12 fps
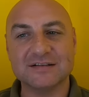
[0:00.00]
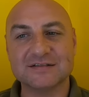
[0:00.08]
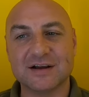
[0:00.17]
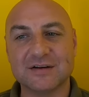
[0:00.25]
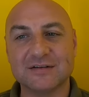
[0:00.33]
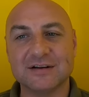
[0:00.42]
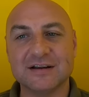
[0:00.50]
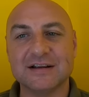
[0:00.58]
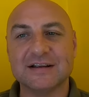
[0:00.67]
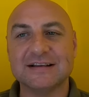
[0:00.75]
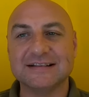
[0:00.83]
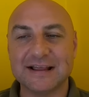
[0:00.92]
So,
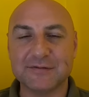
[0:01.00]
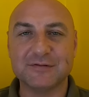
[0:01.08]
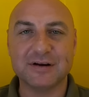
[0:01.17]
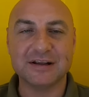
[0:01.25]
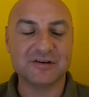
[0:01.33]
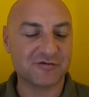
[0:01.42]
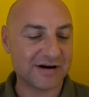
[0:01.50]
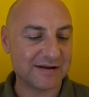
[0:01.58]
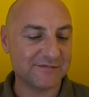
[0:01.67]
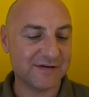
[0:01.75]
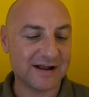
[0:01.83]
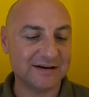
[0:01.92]
definitely
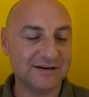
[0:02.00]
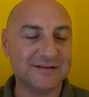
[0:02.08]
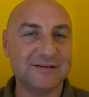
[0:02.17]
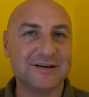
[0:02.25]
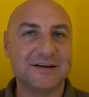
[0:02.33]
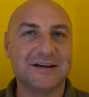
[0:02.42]
great value.